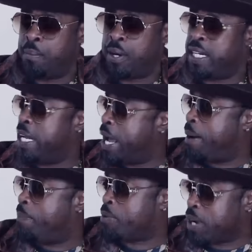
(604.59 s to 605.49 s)
But he
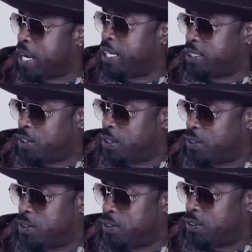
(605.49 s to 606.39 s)
had bread
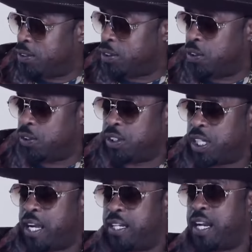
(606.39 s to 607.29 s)
though, so
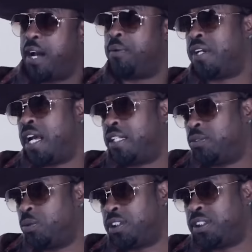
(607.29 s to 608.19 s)
that that
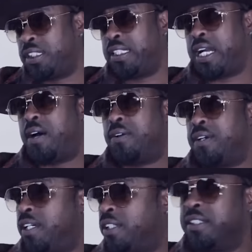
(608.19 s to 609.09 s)
that's what stood
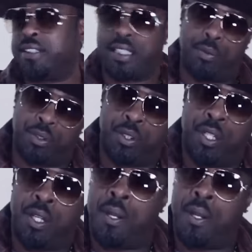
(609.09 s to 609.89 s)
out because he was